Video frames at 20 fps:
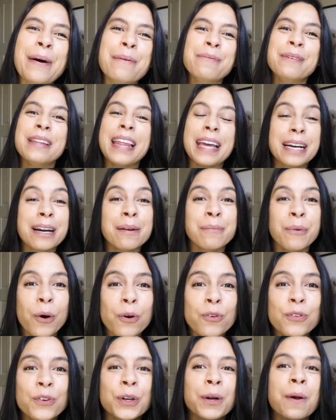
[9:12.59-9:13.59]
When they come
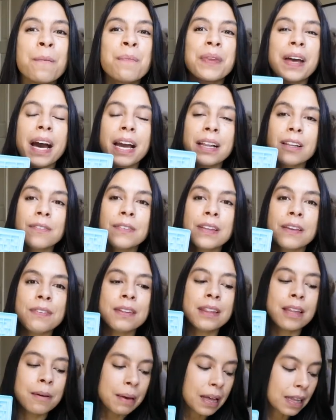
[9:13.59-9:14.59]
over, I love
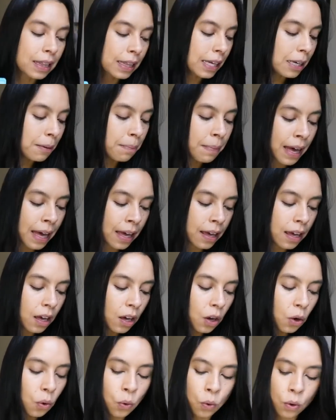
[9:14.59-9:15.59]
giving them a Lickmat
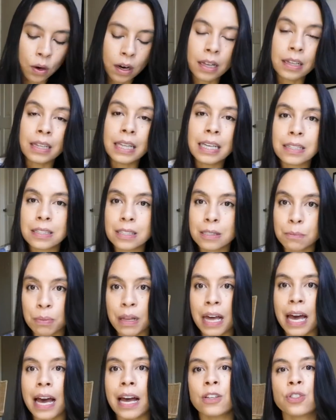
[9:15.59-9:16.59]
or a Lick
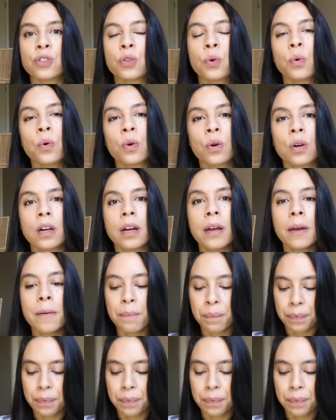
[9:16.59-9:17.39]
Splash or